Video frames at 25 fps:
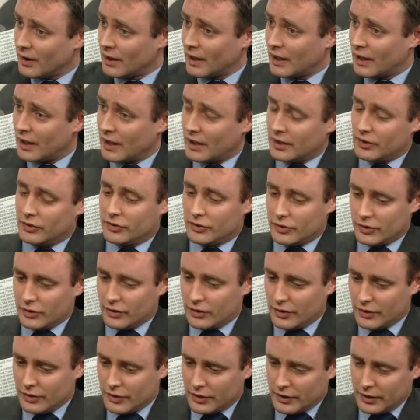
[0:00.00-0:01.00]
And
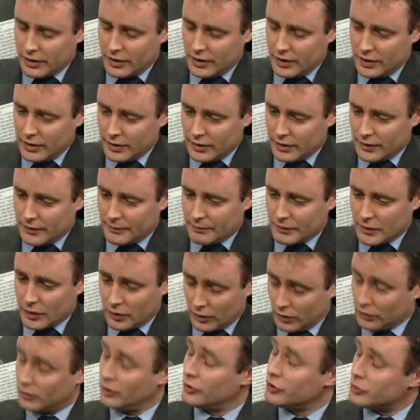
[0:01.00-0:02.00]
the
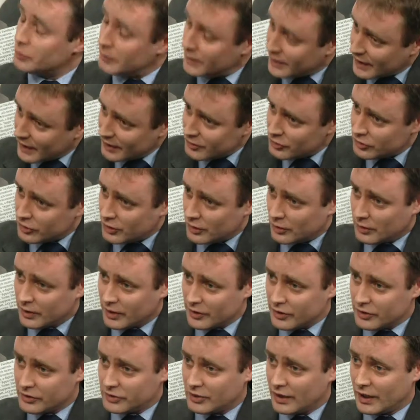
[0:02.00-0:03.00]
conclusion we came to
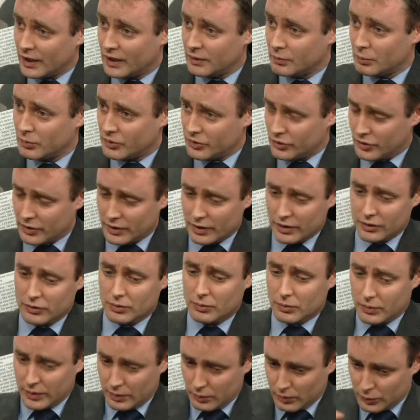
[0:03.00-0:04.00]
at the time was that
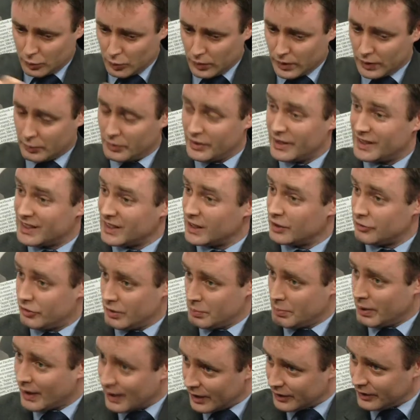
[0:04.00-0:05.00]
we would work with a
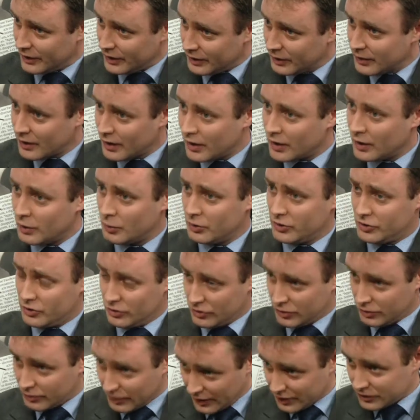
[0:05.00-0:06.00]
delivery partner, which
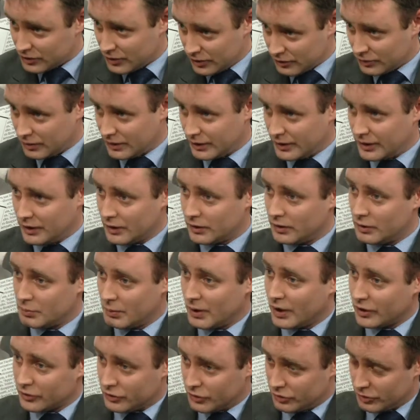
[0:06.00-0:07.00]
is effectively who
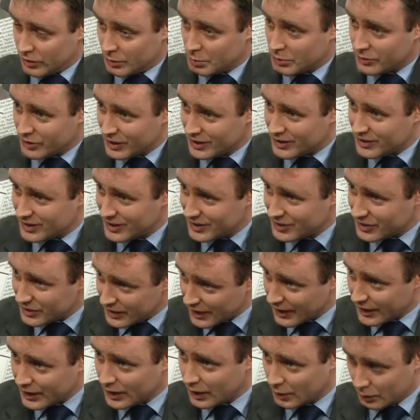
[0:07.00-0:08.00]
Marcus is representing
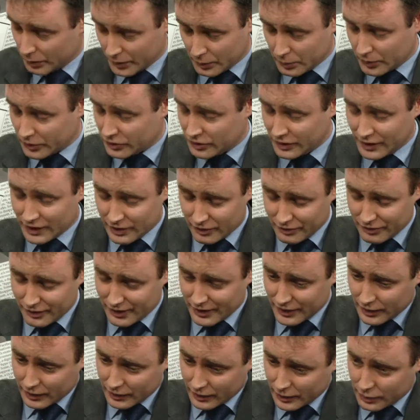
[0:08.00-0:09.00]
today, and we work together
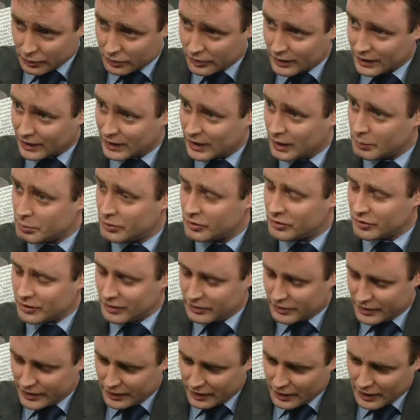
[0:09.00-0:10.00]
very closely and
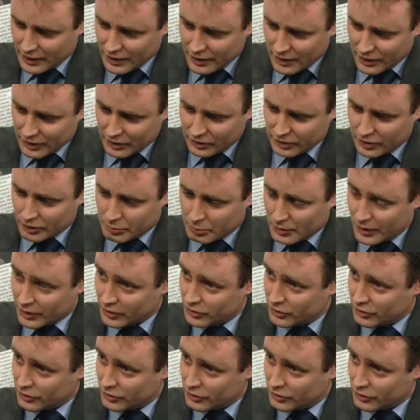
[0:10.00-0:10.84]
collaboratively, as Marcus